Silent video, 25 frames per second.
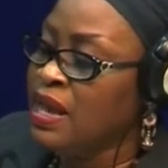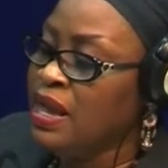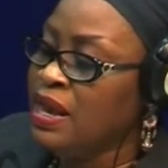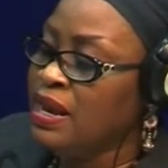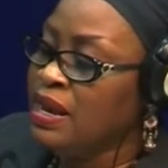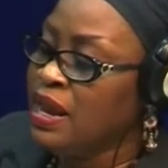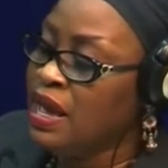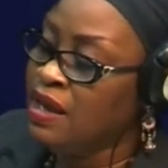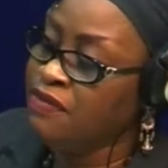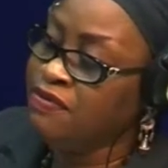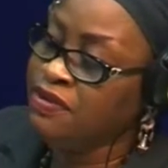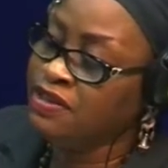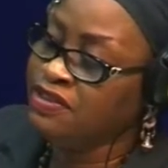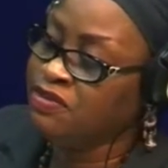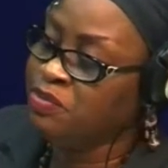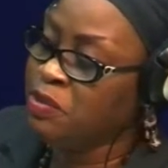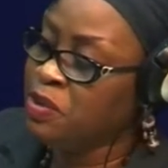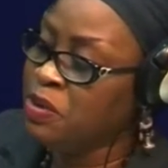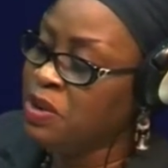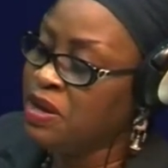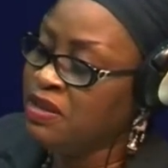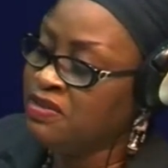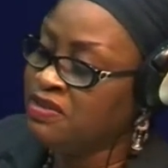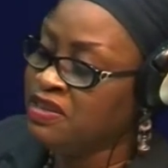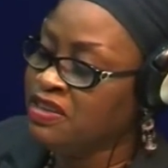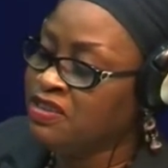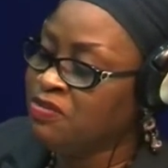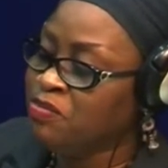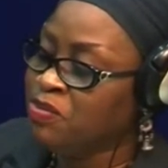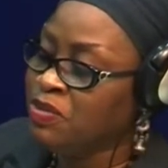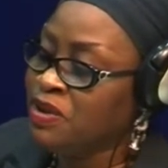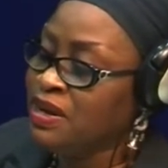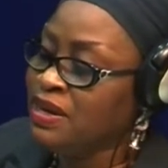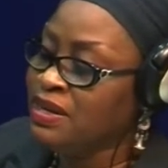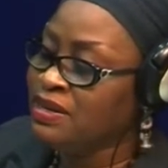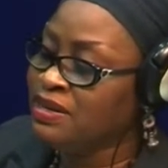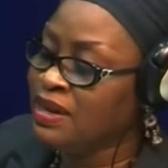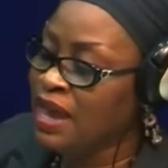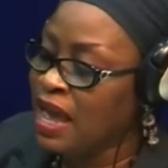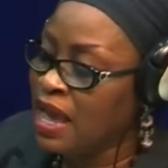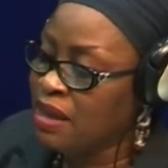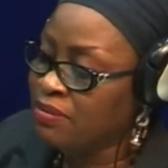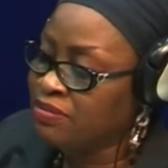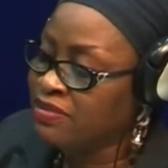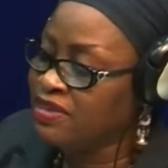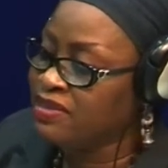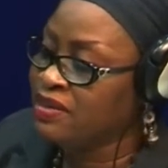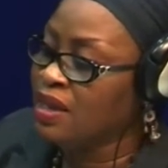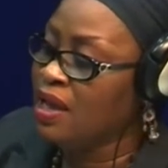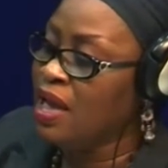Life experiences bring
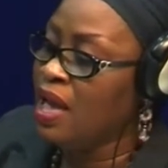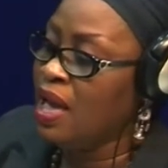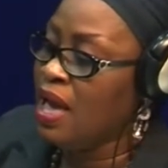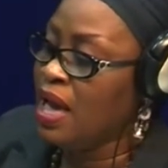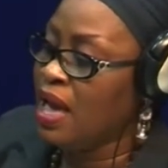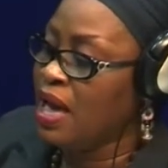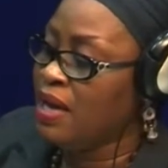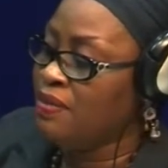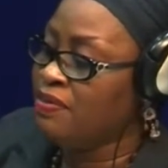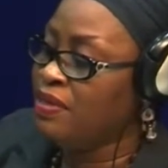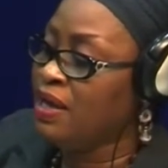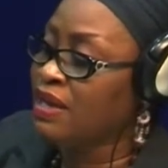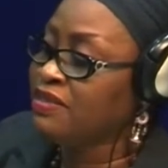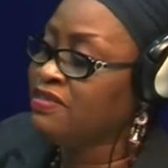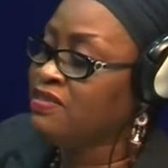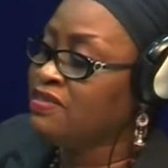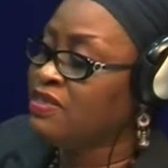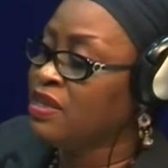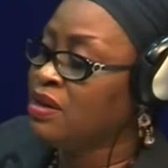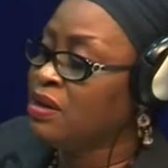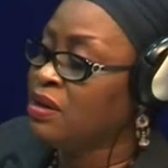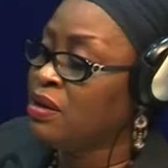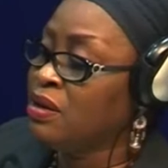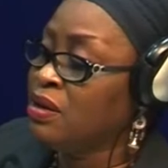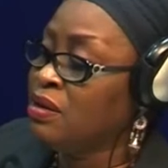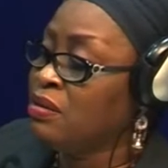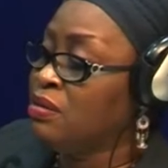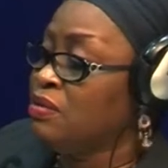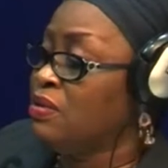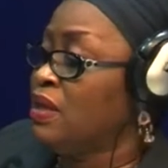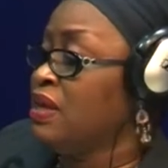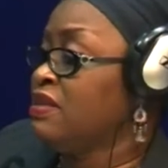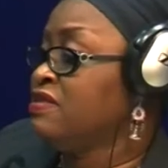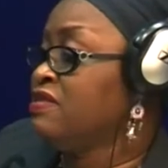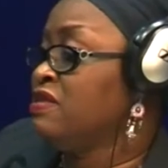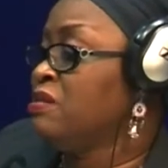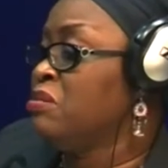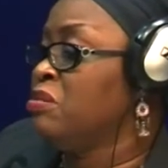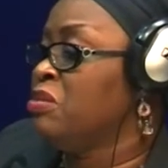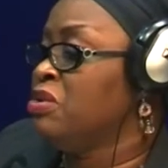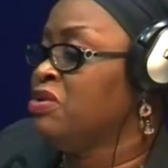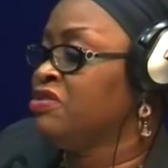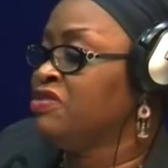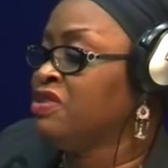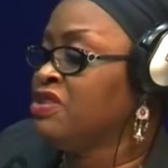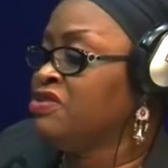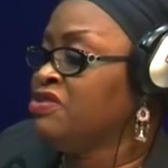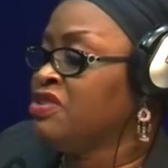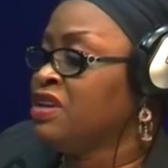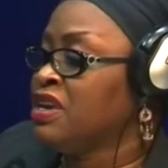depth, and that's the
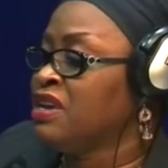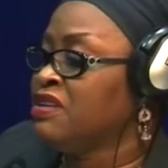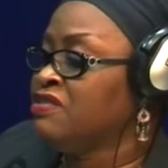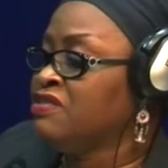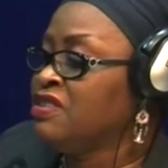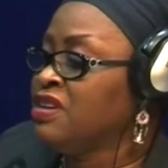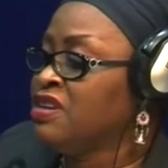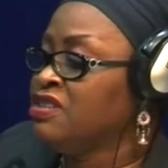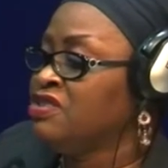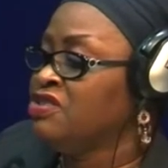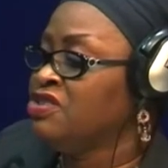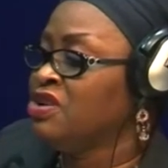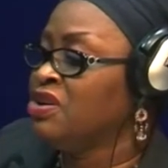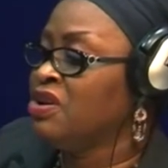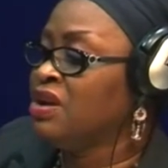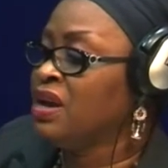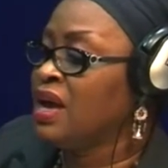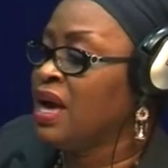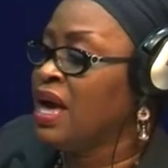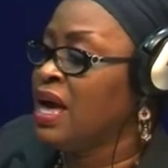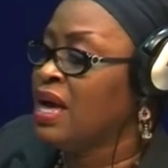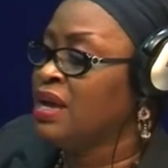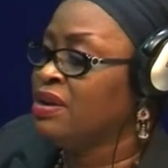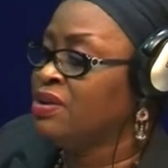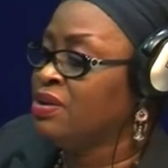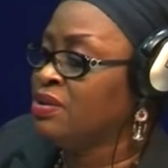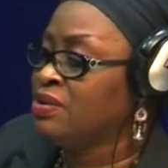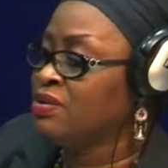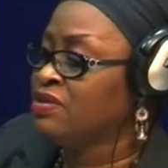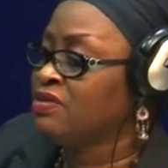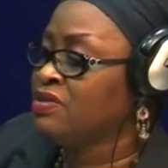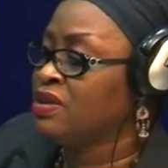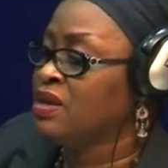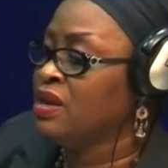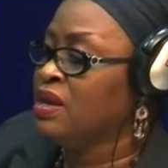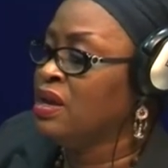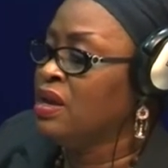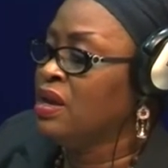most educated young adult